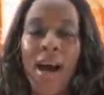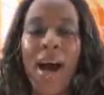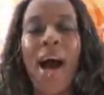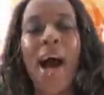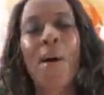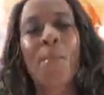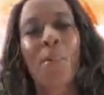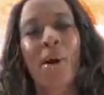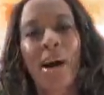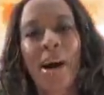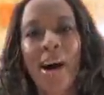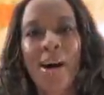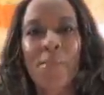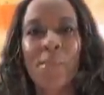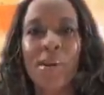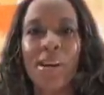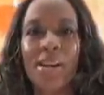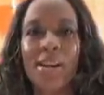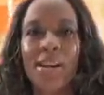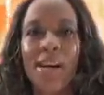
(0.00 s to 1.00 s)
I'm
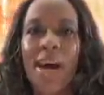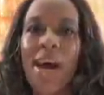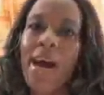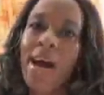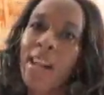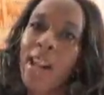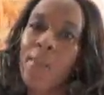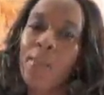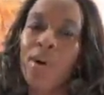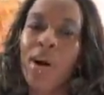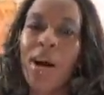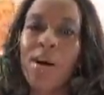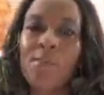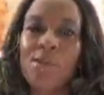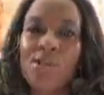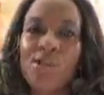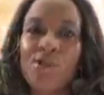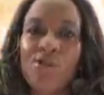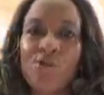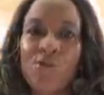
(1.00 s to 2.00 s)
coming, and I'm coming
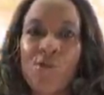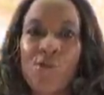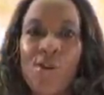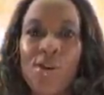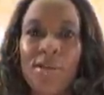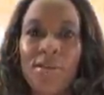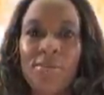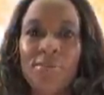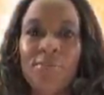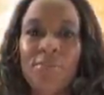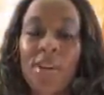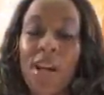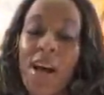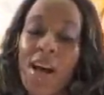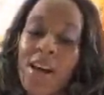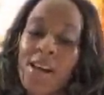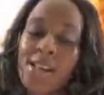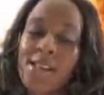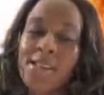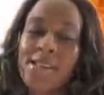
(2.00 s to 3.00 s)
strong.
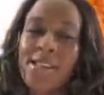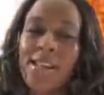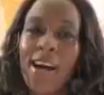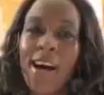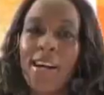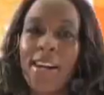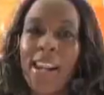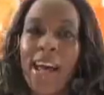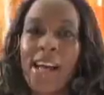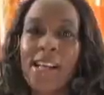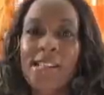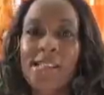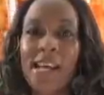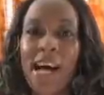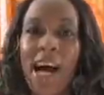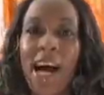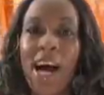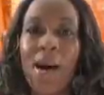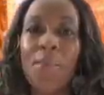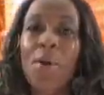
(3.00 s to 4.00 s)
See y'all next
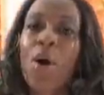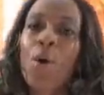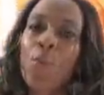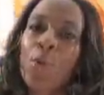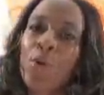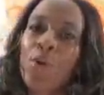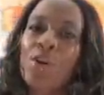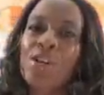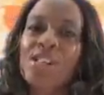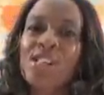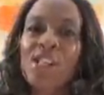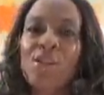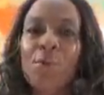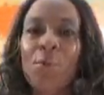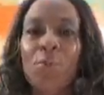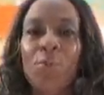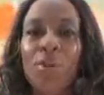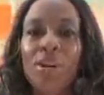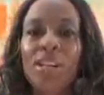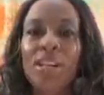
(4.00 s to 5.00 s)
time. We're going to see
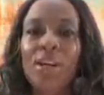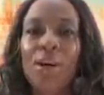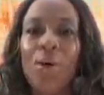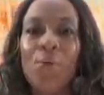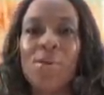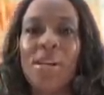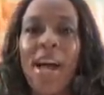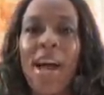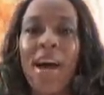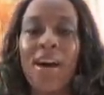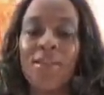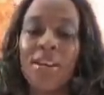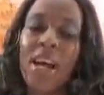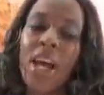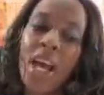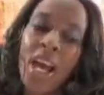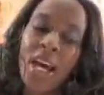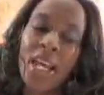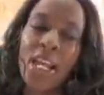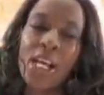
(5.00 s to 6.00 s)
what really go down
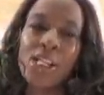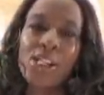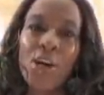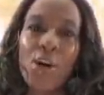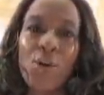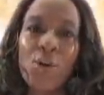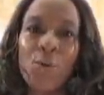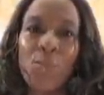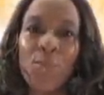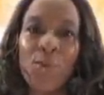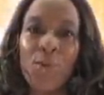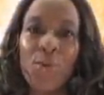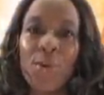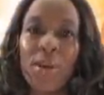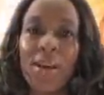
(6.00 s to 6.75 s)
in eternal beauty.